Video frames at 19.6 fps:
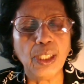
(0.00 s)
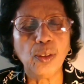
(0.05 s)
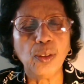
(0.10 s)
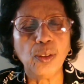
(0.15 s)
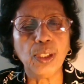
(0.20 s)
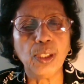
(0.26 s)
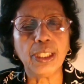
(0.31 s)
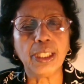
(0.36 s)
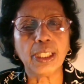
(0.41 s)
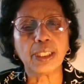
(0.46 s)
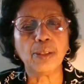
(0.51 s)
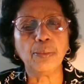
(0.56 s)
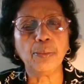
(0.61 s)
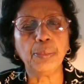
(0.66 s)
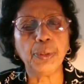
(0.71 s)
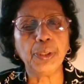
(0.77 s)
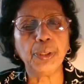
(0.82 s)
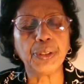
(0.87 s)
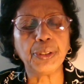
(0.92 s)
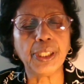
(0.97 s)
only a
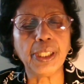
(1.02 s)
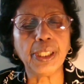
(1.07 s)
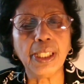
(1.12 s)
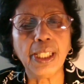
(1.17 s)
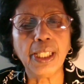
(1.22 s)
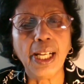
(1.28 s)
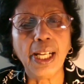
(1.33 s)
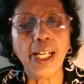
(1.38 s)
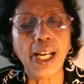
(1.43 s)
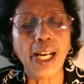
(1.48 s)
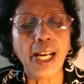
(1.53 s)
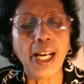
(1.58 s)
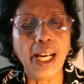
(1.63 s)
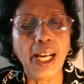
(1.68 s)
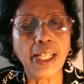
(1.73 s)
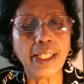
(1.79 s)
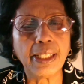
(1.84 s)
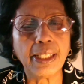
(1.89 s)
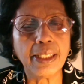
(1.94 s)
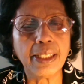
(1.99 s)
computer
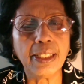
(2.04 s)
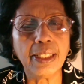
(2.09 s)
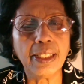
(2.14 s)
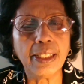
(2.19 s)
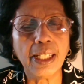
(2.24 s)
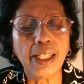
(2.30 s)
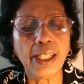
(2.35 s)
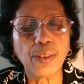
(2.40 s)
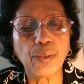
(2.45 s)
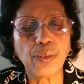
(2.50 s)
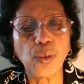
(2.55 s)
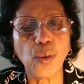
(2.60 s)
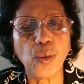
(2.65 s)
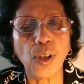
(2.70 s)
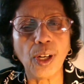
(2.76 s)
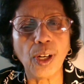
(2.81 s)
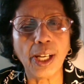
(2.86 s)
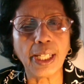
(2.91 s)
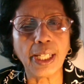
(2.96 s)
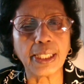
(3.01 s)
and the phone
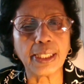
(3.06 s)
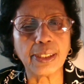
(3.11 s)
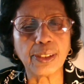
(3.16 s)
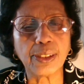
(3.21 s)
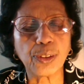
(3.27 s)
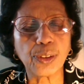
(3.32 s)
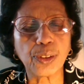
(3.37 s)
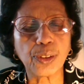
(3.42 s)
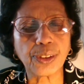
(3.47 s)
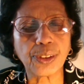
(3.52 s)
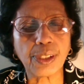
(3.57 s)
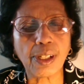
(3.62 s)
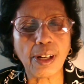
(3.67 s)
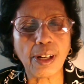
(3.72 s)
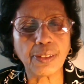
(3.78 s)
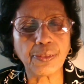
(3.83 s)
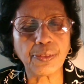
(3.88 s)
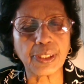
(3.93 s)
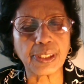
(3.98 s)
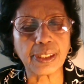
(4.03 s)
line to
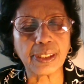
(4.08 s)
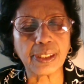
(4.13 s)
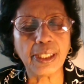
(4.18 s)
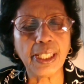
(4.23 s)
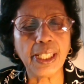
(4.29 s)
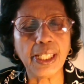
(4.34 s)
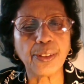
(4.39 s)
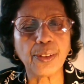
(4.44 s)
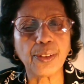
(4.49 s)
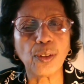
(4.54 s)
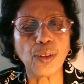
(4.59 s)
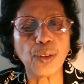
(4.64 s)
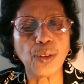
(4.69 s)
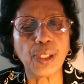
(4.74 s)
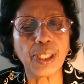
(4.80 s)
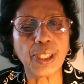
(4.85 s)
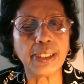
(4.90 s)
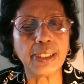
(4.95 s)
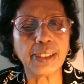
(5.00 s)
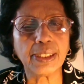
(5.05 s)
start with. Later on, you
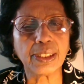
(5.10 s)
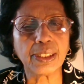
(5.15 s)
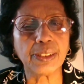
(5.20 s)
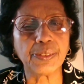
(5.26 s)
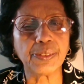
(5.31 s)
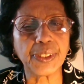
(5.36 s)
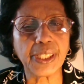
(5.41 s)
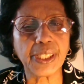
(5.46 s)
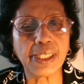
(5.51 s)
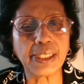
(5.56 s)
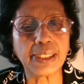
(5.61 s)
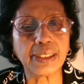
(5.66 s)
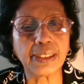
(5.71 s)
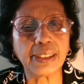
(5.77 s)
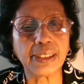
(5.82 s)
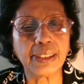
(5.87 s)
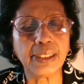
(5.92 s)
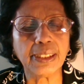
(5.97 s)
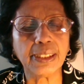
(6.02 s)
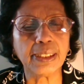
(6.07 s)
can just
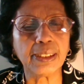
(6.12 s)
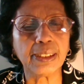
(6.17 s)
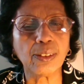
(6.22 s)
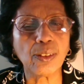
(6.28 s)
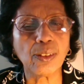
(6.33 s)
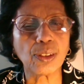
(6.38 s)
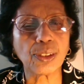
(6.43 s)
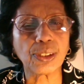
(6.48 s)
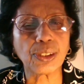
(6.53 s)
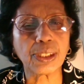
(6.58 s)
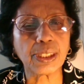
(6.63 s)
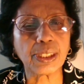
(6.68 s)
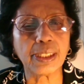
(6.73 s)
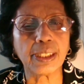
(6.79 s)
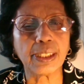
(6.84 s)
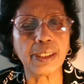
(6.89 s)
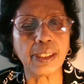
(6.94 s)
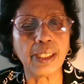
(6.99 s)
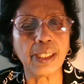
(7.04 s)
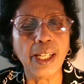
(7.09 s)
advertise cost
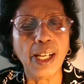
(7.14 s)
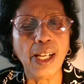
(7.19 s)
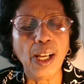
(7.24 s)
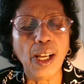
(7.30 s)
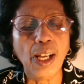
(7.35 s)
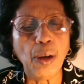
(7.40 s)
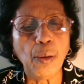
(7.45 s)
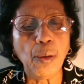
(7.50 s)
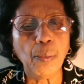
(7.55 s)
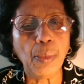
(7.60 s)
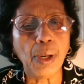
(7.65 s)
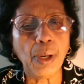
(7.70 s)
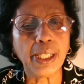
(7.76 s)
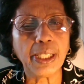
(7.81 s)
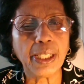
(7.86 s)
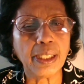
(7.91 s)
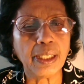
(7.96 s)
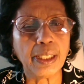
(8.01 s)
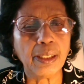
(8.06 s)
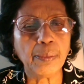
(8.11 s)
and
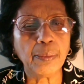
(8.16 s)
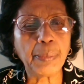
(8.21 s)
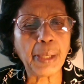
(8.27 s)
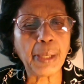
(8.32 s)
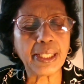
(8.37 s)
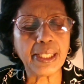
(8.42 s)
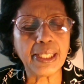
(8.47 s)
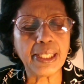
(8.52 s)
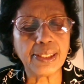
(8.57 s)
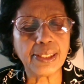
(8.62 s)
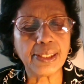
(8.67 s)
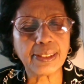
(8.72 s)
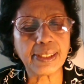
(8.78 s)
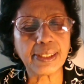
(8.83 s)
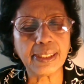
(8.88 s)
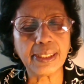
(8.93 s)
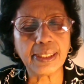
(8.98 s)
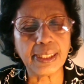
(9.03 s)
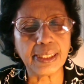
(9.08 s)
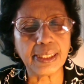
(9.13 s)
buying packages
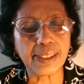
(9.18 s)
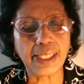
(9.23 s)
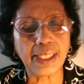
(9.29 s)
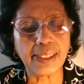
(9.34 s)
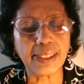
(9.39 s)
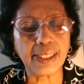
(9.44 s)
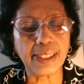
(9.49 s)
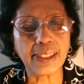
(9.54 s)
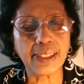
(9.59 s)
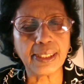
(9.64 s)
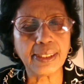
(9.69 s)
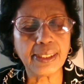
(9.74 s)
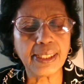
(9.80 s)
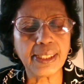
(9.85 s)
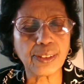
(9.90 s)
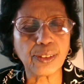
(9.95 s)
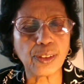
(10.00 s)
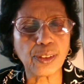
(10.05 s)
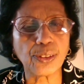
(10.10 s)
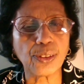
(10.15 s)
and things like that.
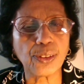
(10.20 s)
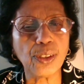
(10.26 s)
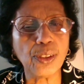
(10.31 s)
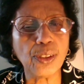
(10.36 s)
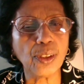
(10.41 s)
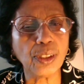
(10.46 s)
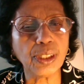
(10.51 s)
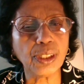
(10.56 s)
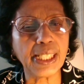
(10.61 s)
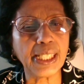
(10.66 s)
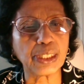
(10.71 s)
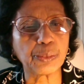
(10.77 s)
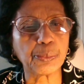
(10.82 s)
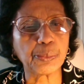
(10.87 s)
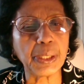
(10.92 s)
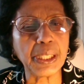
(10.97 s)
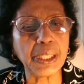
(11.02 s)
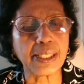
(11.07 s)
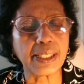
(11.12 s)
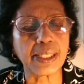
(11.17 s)
That's also not
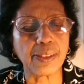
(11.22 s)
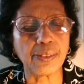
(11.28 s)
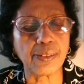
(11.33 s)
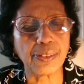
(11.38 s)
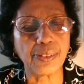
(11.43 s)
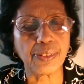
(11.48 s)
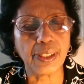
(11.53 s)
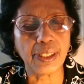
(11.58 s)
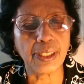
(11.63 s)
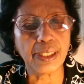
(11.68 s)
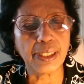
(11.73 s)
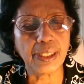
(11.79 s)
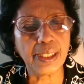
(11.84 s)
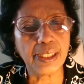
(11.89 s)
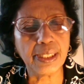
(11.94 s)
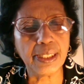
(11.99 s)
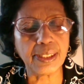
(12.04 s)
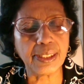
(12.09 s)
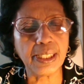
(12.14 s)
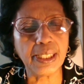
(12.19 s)
expensive.
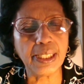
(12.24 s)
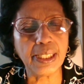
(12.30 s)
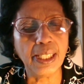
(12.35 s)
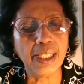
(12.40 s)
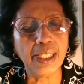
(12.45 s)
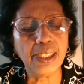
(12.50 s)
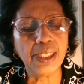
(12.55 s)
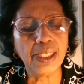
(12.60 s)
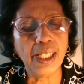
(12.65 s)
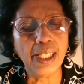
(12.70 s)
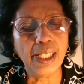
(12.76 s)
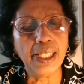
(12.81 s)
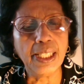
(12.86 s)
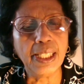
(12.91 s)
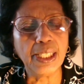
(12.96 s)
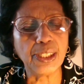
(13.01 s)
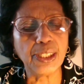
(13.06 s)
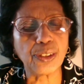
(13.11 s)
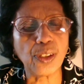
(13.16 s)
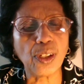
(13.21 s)

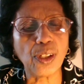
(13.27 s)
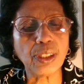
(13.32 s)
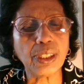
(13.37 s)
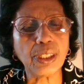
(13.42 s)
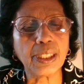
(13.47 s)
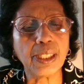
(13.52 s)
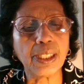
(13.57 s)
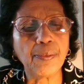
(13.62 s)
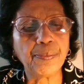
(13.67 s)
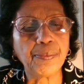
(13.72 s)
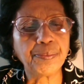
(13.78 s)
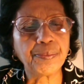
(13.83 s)
It's not